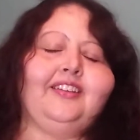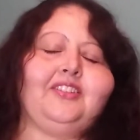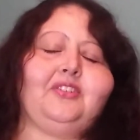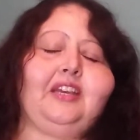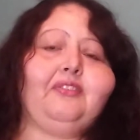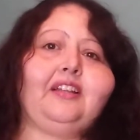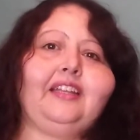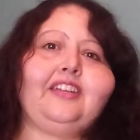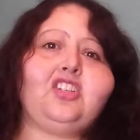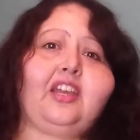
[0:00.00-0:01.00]
So
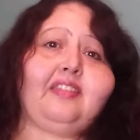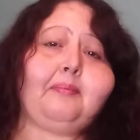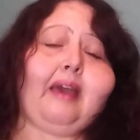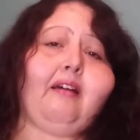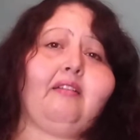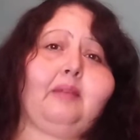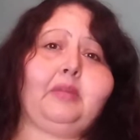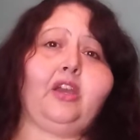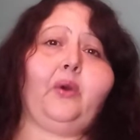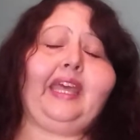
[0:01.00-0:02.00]
definitely check them out. I'm
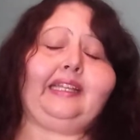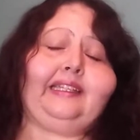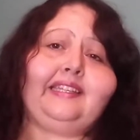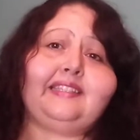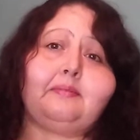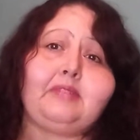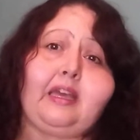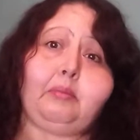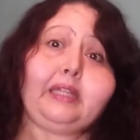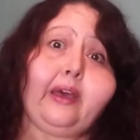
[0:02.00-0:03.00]
going to go ahead and list them
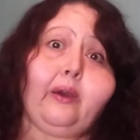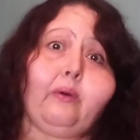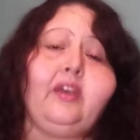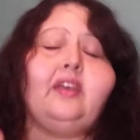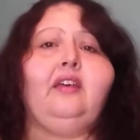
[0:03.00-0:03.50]
down below.